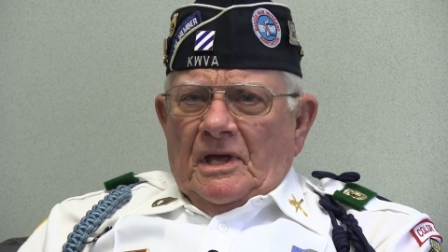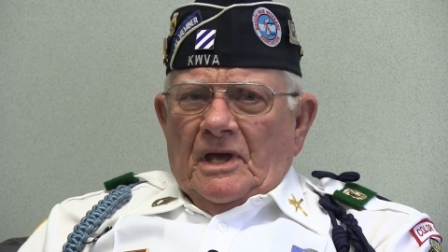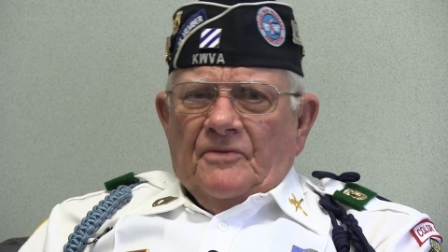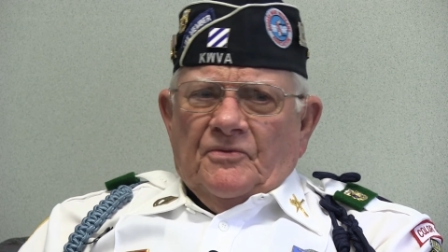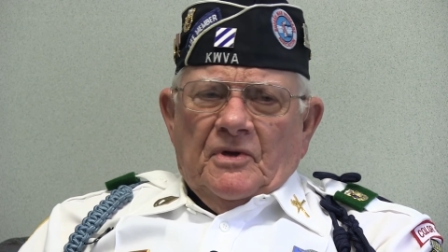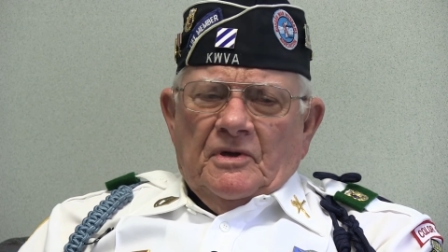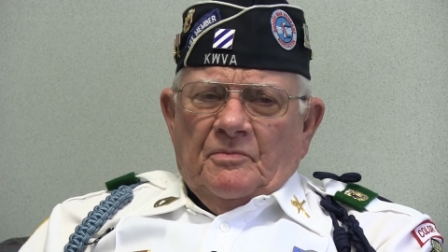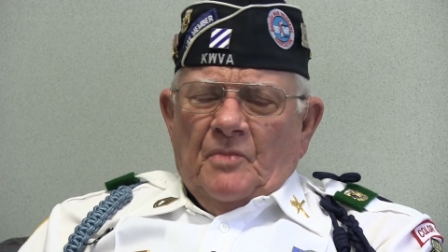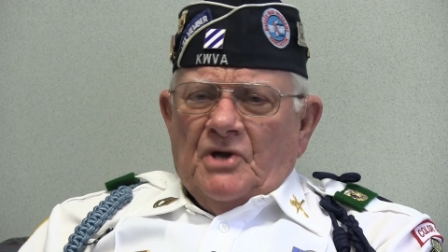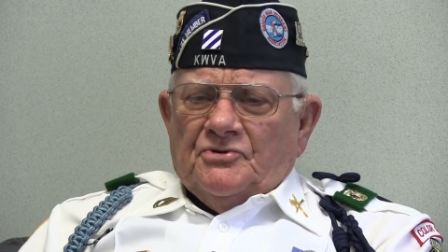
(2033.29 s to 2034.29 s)
if they
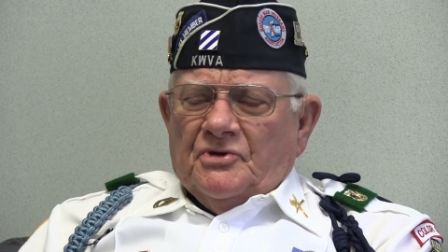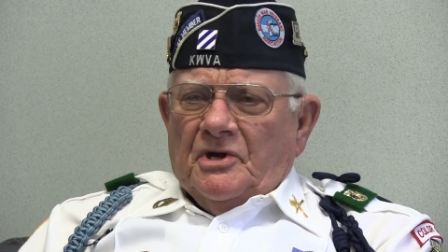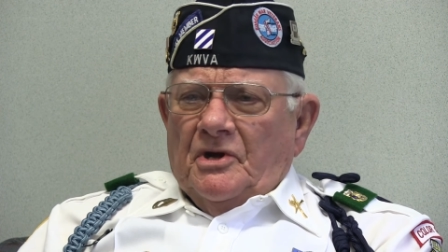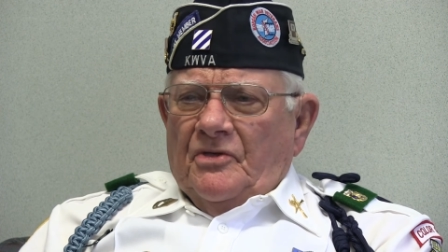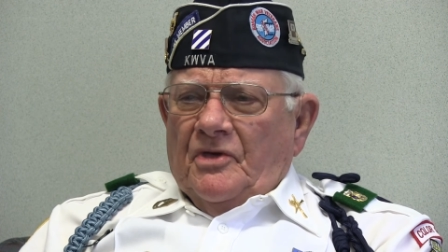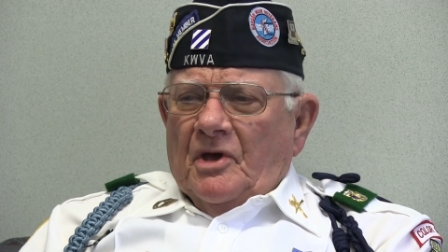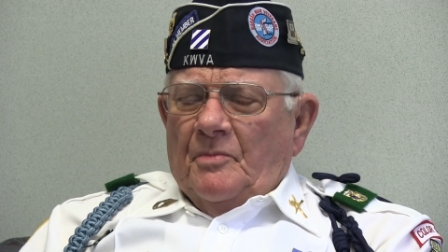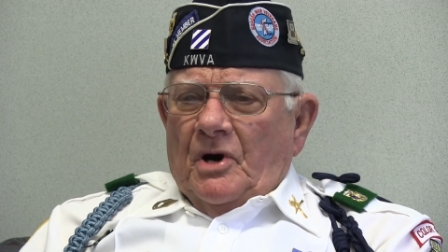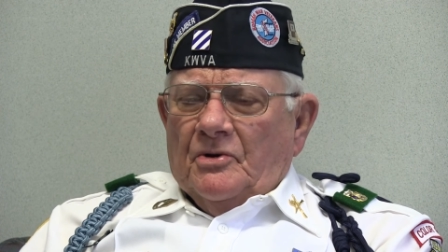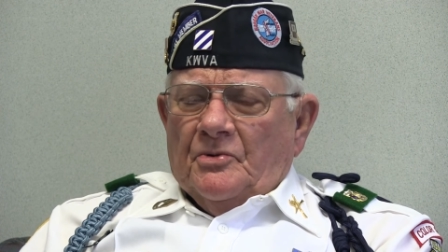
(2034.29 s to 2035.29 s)
mentioned anything
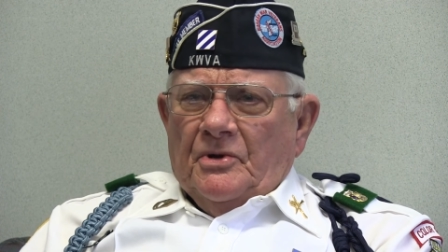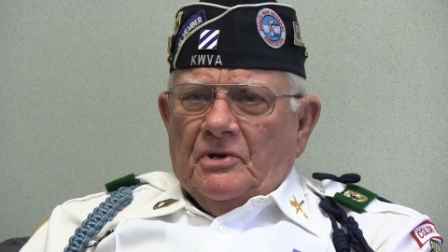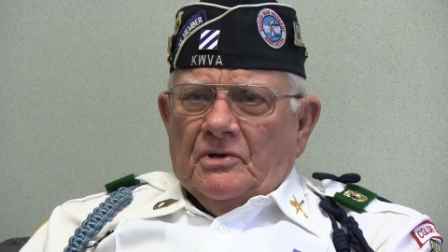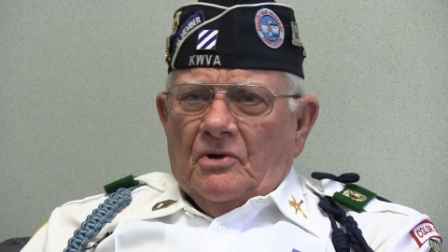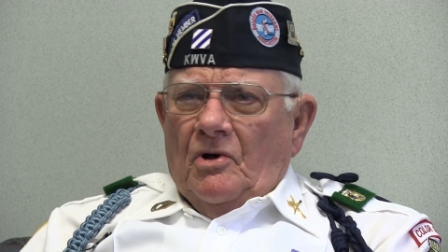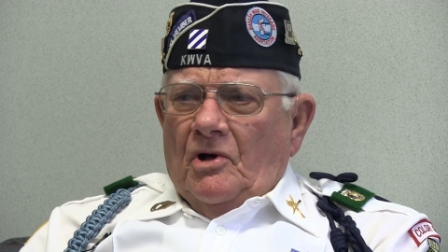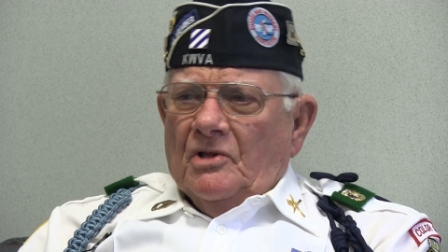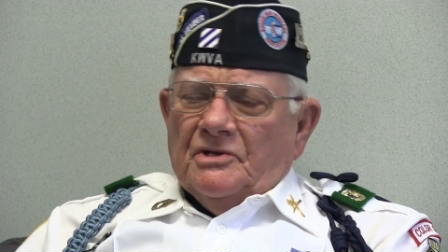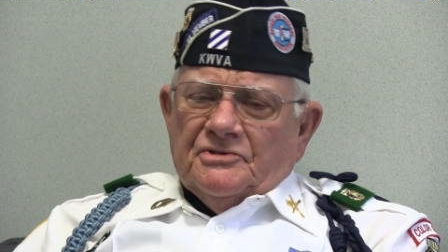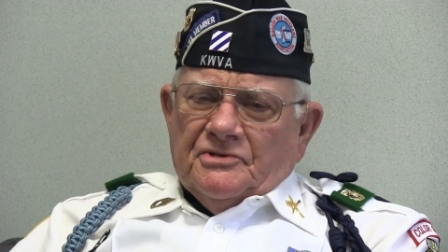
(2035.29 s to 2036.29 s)
about Korea at
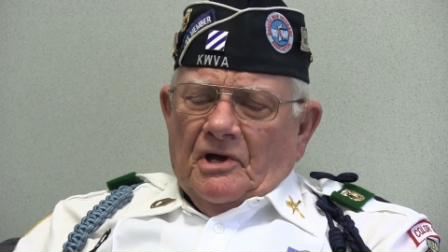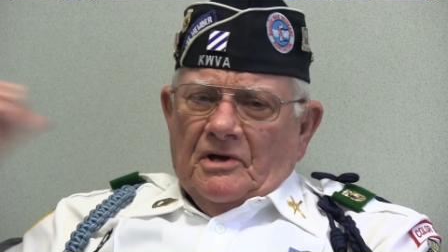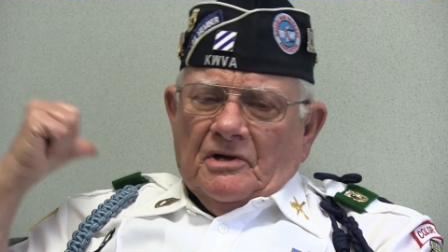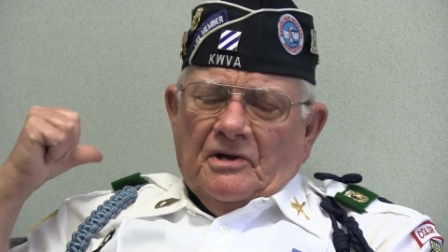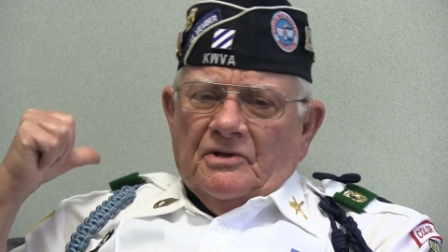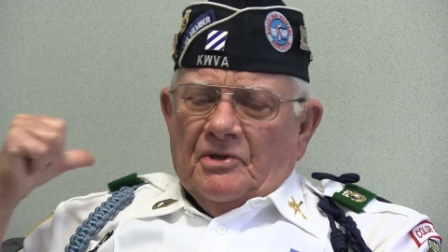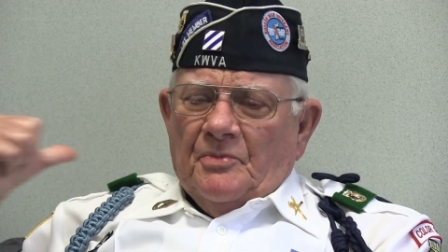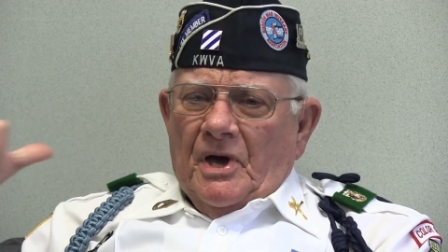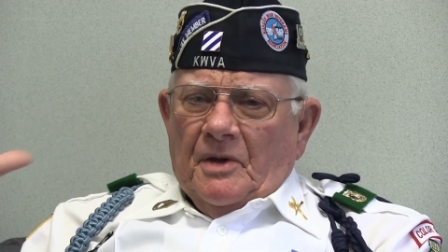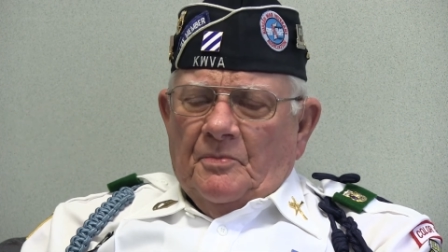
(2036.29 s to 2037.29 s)
all, they stuck it on the
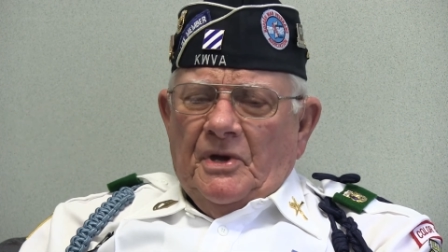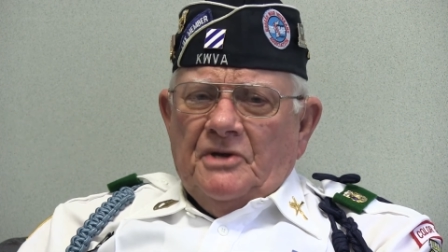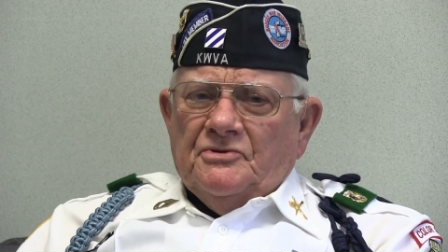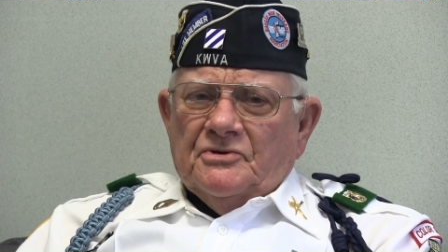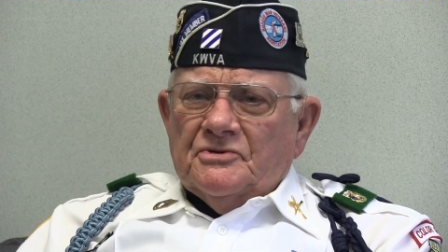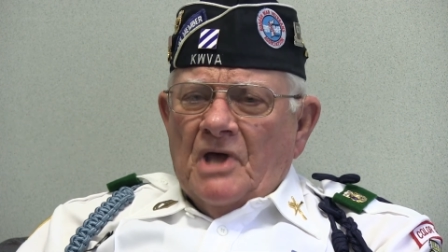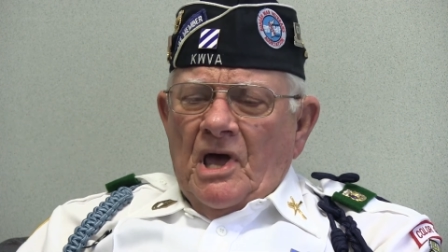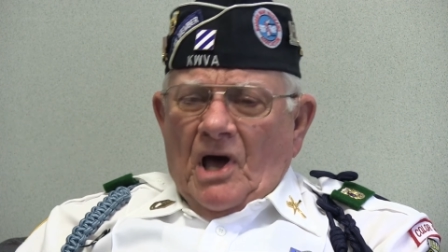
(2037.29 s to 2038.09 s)
back pages.